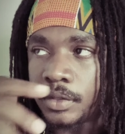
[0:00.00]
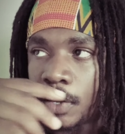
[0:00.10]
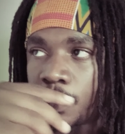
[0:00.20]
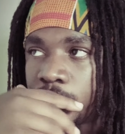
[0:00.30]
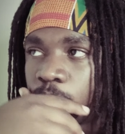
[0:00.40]

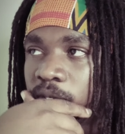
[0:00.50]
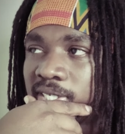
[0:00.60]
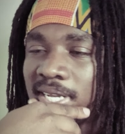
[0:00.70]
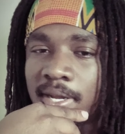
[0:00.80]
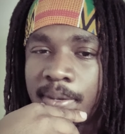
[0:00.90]
there was one
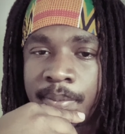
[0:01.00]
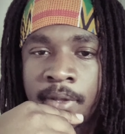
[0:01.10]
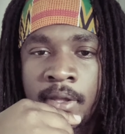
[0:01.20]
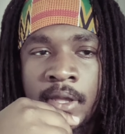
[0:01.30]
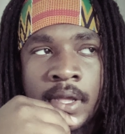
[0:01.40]
time
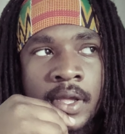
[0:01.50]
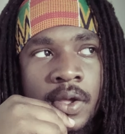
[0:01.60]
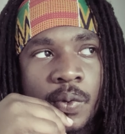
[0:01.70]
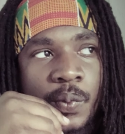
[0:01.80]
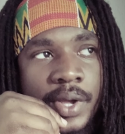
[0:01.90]

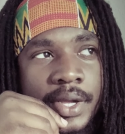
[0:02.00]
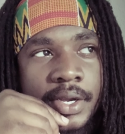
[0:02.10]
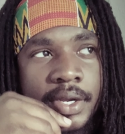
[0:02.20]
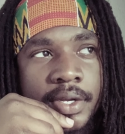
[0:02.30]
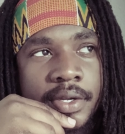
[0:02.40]

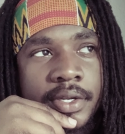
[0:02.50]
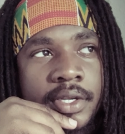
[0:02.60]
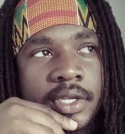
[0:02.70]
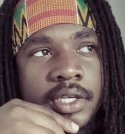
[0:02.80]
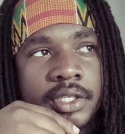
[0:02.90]
where
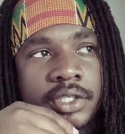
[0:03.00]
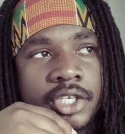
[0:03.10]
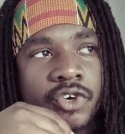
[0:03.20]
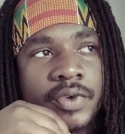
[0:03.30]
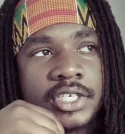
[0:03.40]

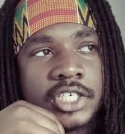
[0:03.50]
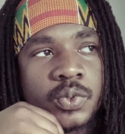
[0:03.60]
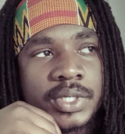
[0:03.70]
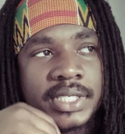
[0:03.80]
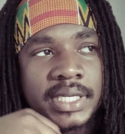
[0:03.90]
the Orishas
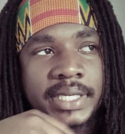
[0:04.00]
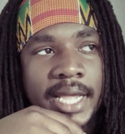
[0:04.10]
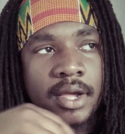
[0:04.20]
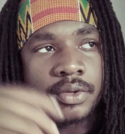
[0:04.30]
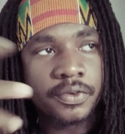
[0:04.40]
were sent
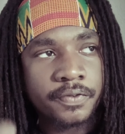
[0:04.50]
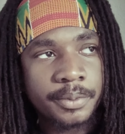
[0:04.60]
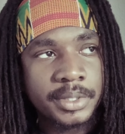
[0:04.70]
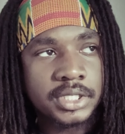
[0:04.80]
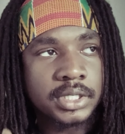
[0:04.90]
down, you feel
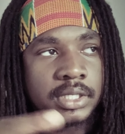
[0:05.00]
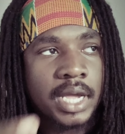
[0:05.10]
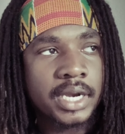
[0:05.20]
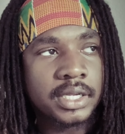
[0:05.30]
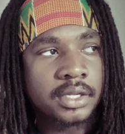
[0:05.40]
me, to
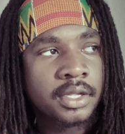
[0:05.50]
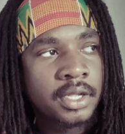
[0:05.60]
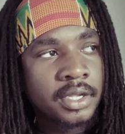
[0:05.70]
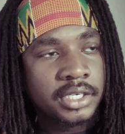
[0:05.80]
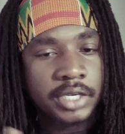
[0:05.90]
kind of
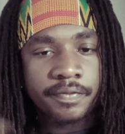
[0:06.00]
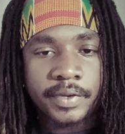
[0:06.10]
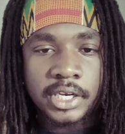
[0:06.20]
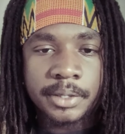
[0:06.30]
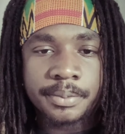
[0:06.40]

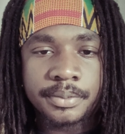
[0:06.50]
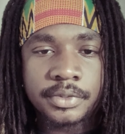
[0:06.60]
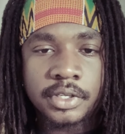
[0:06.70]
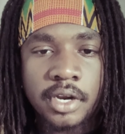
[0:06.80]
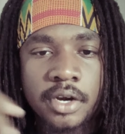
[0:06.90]
develop
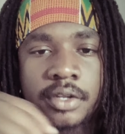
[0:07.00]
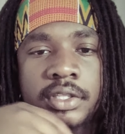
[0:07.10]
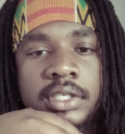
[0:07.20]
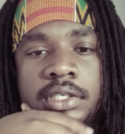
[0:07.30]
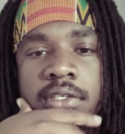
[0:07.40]
the
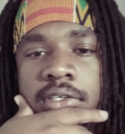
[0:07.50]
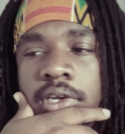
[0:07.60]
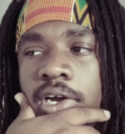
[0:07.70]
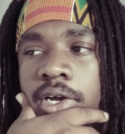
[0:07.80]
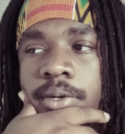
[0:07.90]
earth and
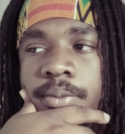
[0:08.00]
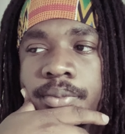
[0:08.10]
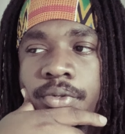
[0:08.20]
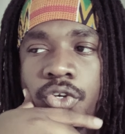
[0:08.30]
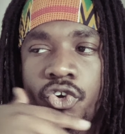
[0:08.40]

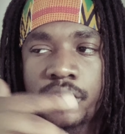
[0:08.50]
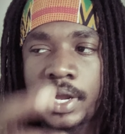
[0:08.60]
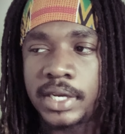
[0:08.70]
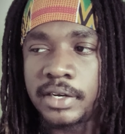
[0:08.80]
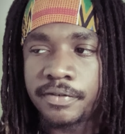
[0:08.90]

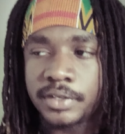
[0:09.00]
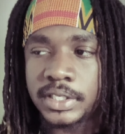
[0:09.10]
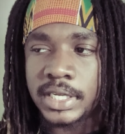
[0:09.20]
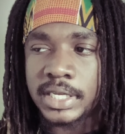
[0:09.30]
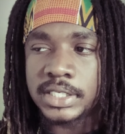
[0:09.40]
create different
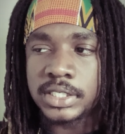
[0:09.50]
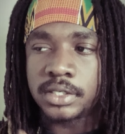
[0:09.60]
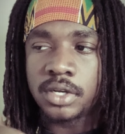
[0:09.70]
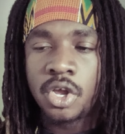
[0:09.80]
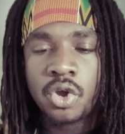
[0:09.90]
things
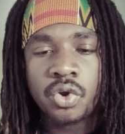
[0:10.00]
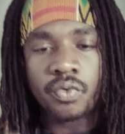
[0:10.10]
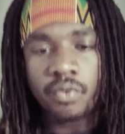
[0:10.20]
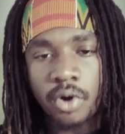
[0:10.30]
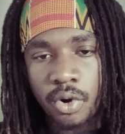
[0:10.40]
and
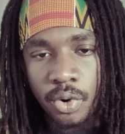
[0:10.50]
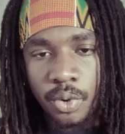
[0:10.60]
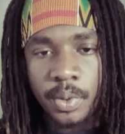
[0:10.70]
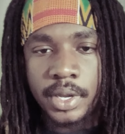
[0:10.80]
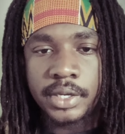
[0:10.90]

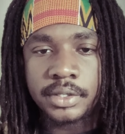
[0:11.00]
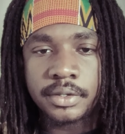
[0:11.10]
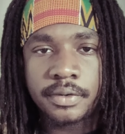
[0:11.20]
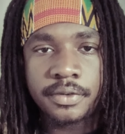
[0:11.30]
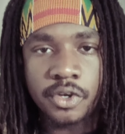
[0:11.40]
grow, and,
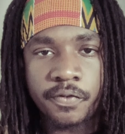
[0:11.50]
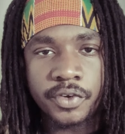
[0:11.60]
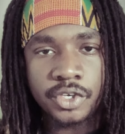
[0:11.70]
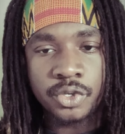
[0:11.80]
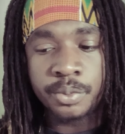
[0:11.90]
you know, for
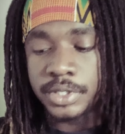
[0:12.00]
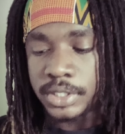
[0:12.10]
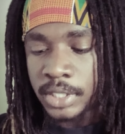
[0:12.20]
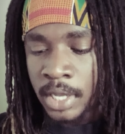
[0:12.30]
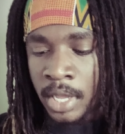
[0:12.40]
the humans.